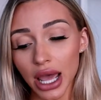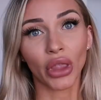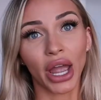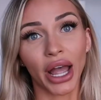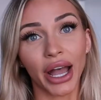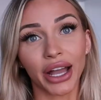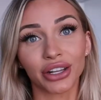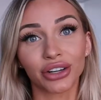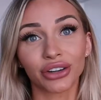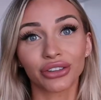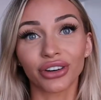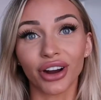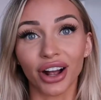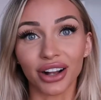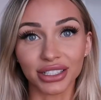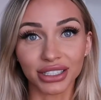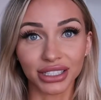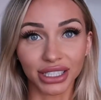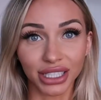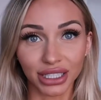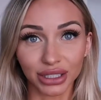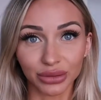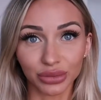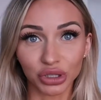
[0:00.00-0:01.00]
I know
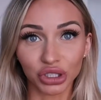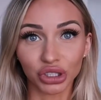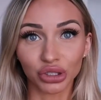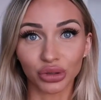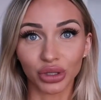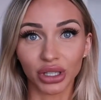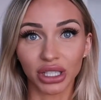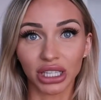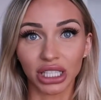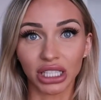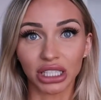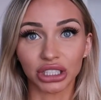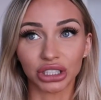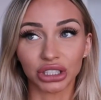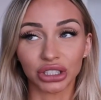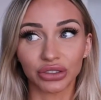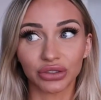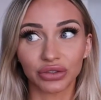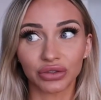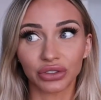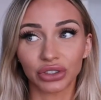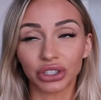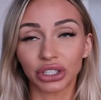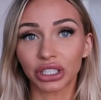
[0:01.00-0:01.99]
Roxy has been doing laser
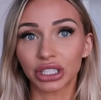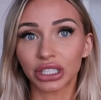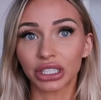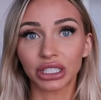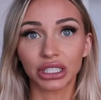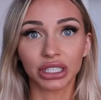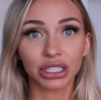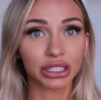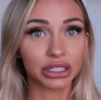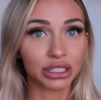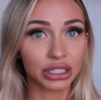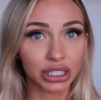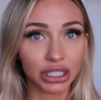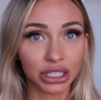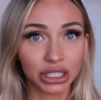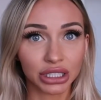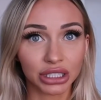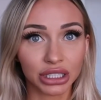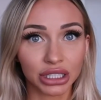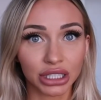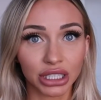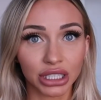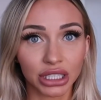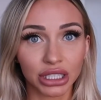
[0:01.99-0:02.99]
for years and
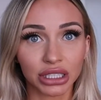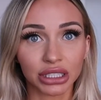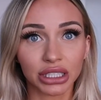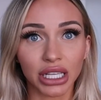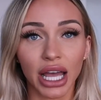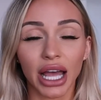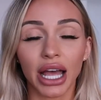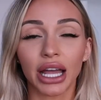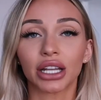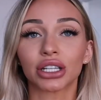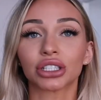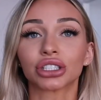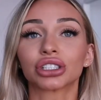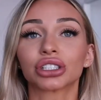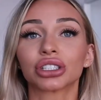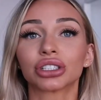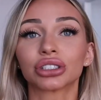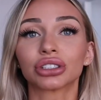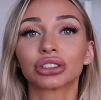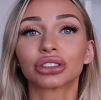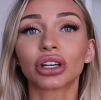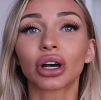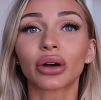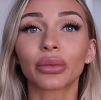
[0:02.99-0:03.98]
years and years, and she
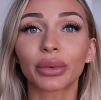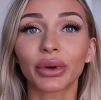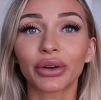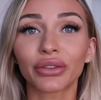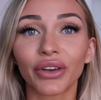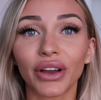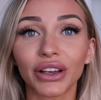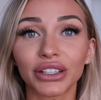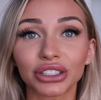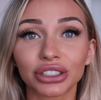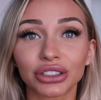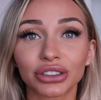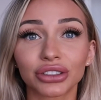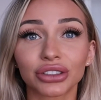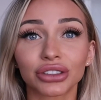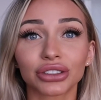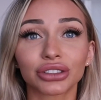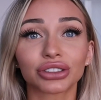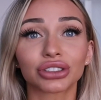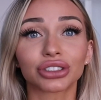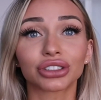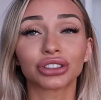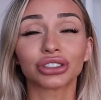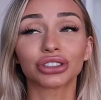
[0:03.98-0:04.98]
is so
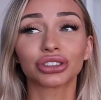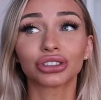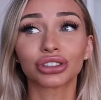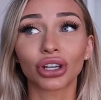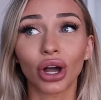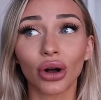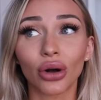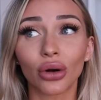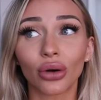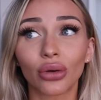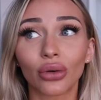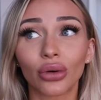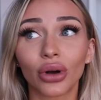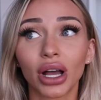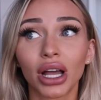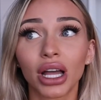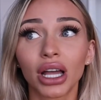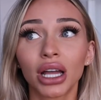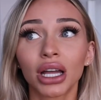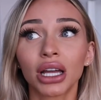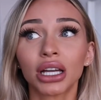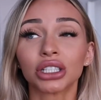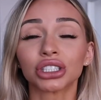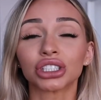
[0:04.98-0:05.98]
professional. She's so
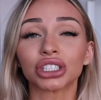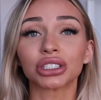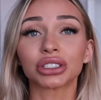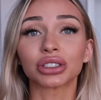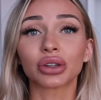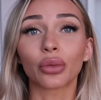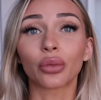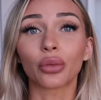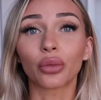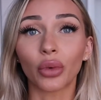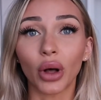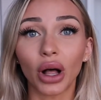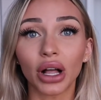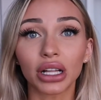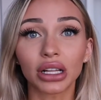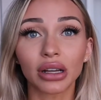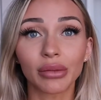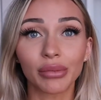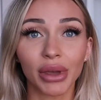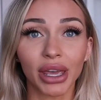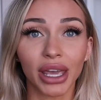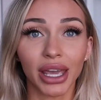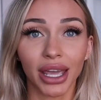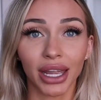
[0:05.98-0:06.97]
just
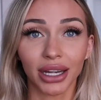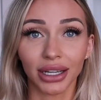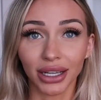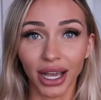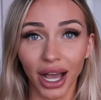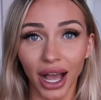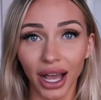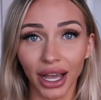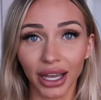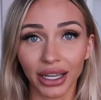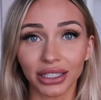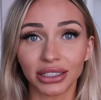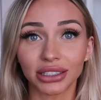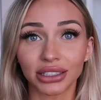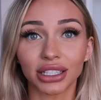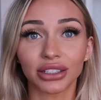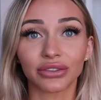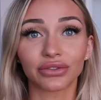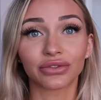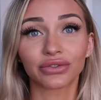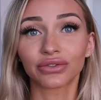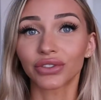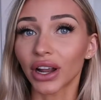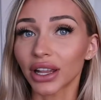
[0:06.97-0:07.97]
welcoming and kind
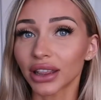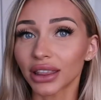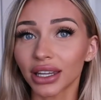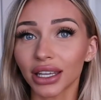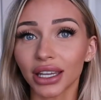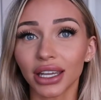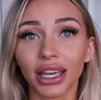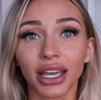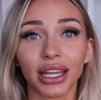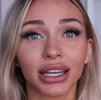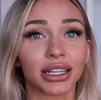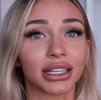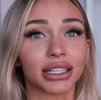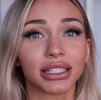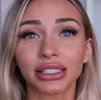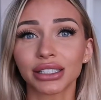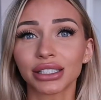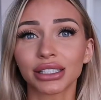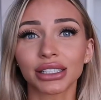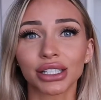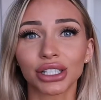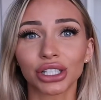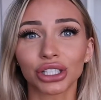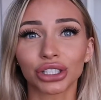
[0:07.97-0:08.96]
and friendly and
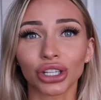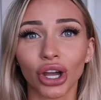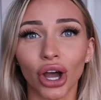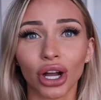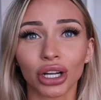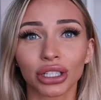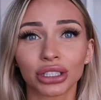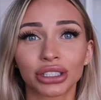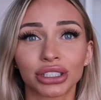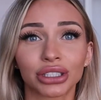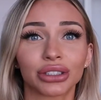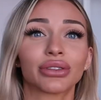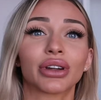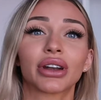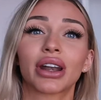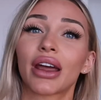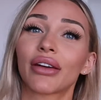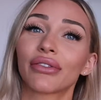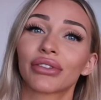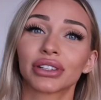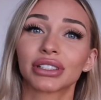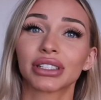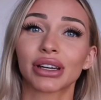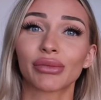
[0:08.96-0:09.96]
easy to talk to, and
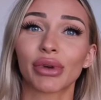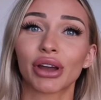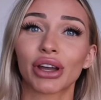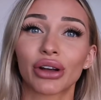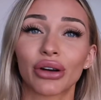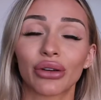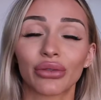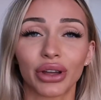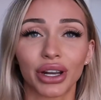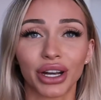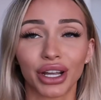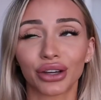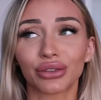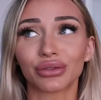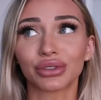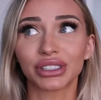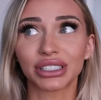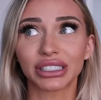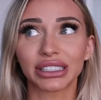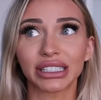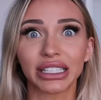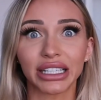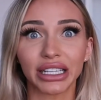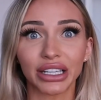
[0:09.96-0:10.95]
every time I go in I
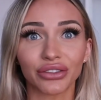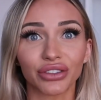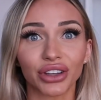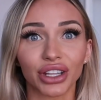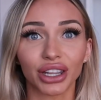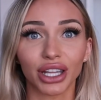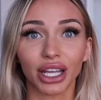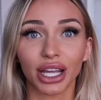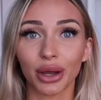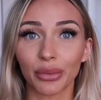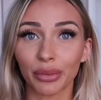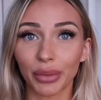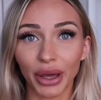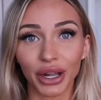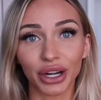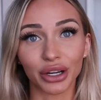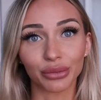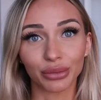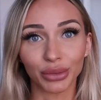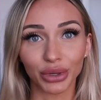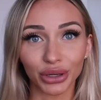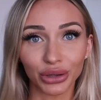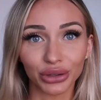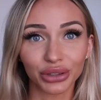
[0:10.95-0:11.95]
always leave in like a better
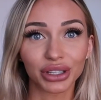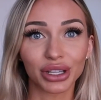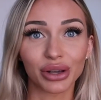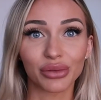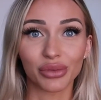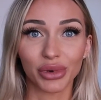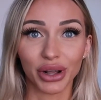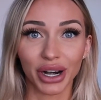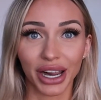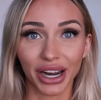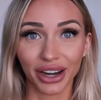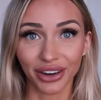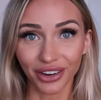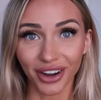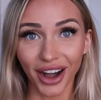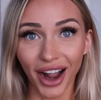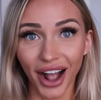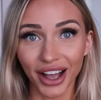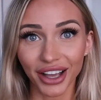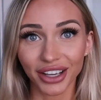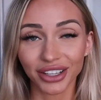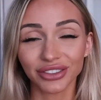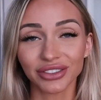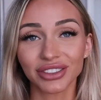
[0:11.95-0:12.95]
mood than when I
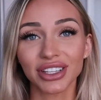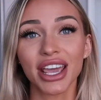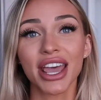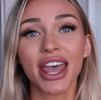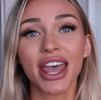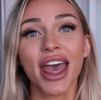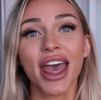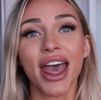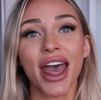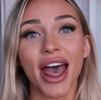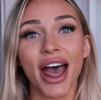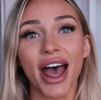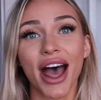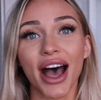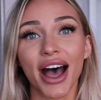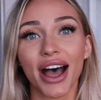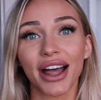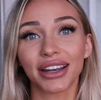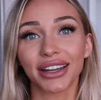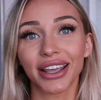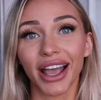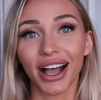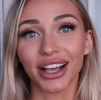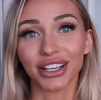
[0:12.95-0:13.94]
arrived.
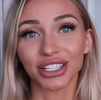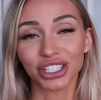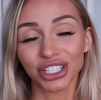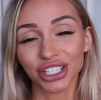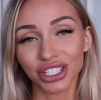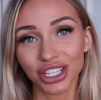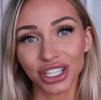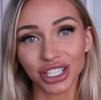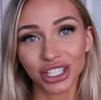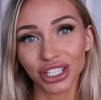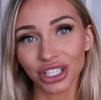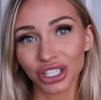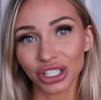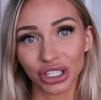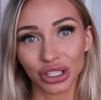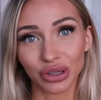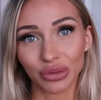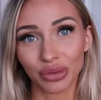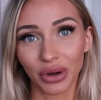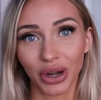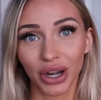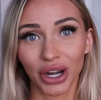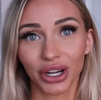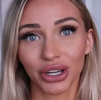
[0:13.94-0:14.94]
And yeah, she's just a
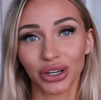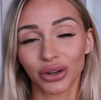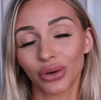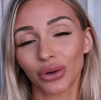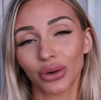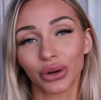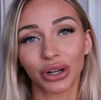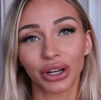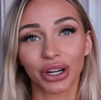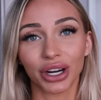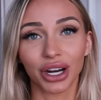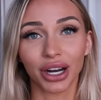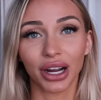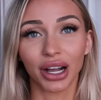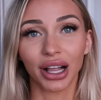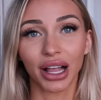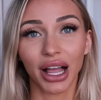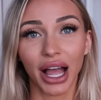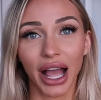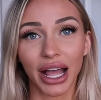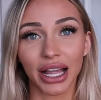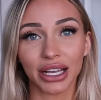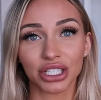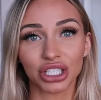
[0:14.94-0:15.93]
super cool girl,
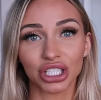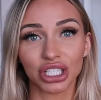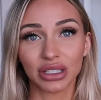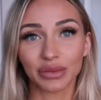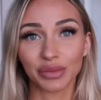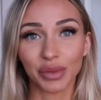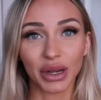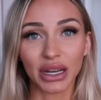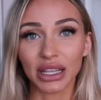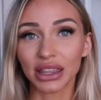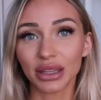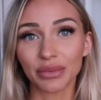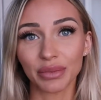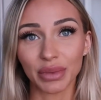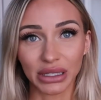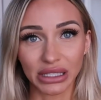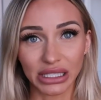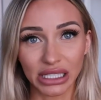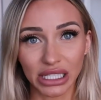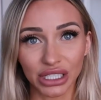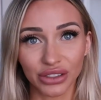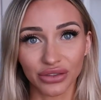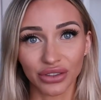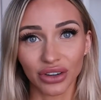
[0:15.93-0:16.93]
and she's been in the
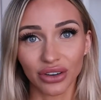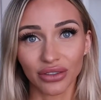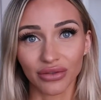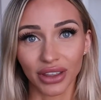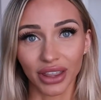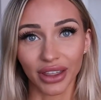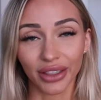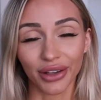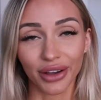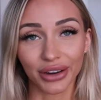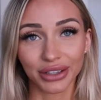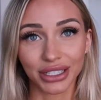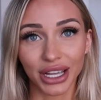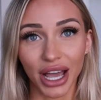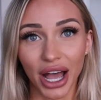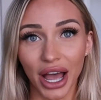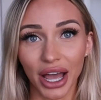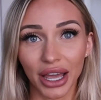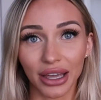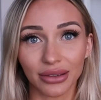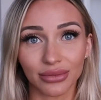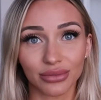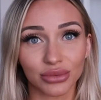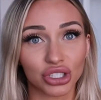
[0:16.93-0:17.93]
business for a really long
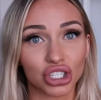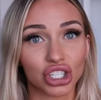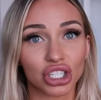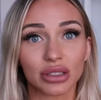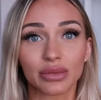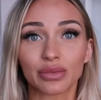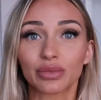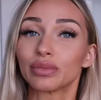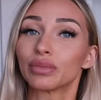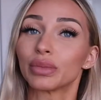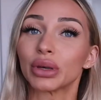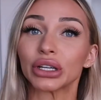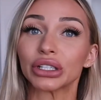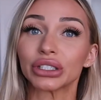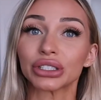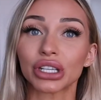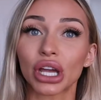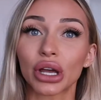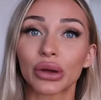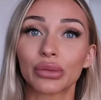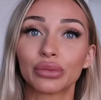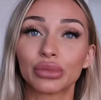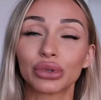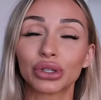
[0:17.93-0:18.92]
time. She's built
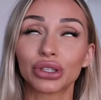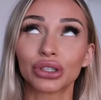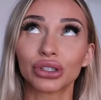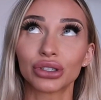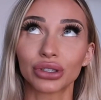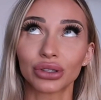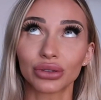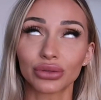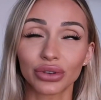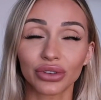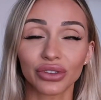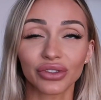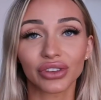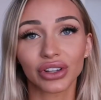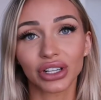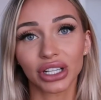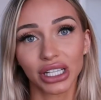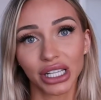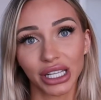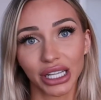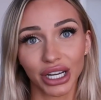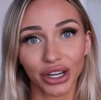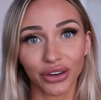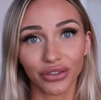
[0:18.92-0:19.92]
a beautiful
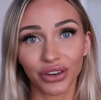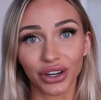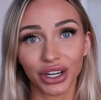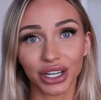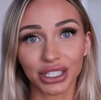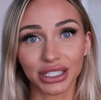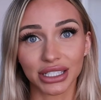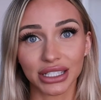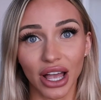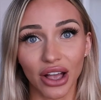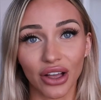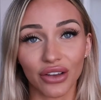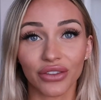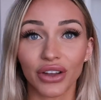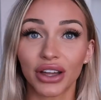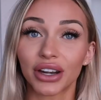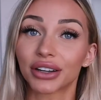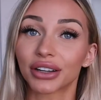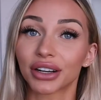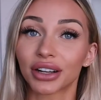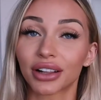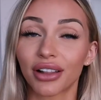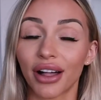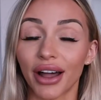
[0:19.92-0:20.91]
clinic for herself and
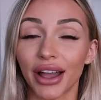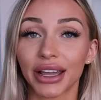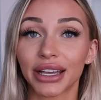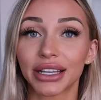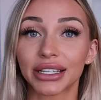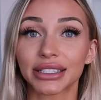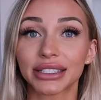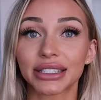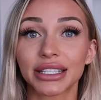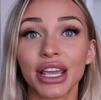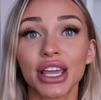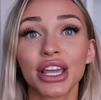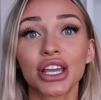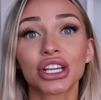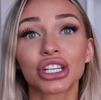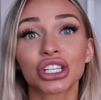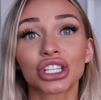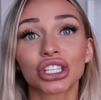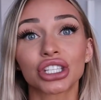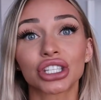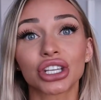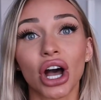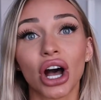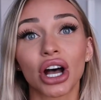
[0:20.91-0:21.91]
her clients.
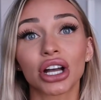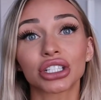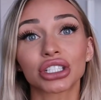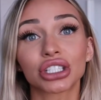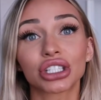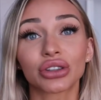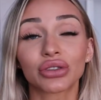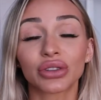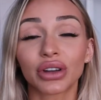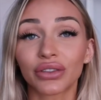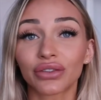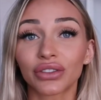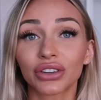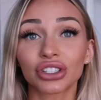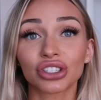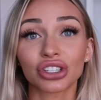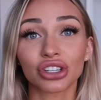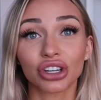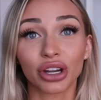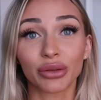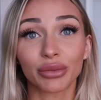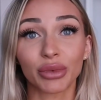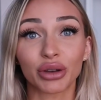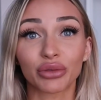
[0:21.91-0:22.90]
She's got 2 different
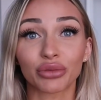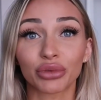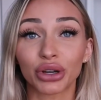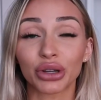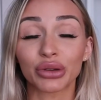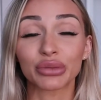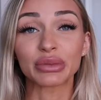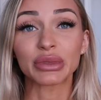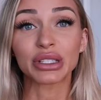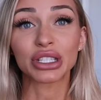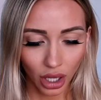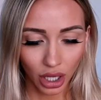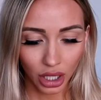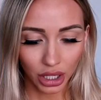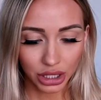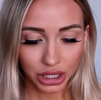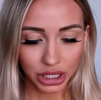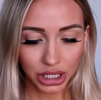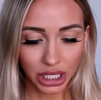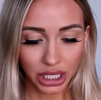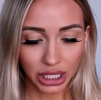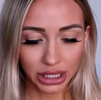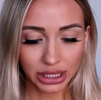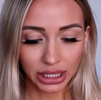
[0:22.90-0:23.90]
treatment rooms.
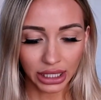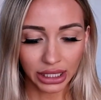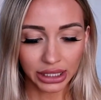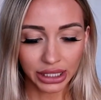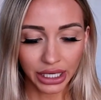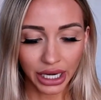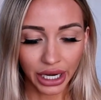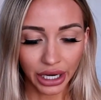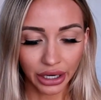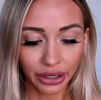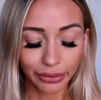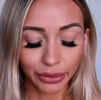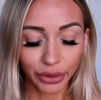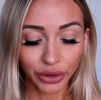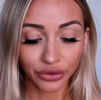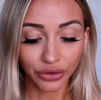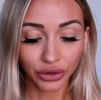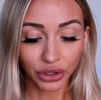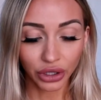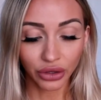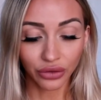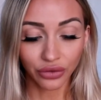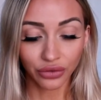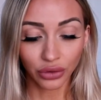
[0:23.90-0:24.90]
She does laser hair
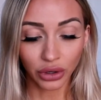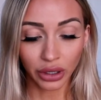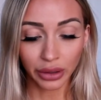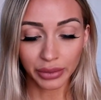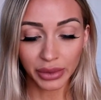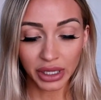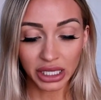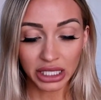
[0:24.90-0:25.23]
removal, Forma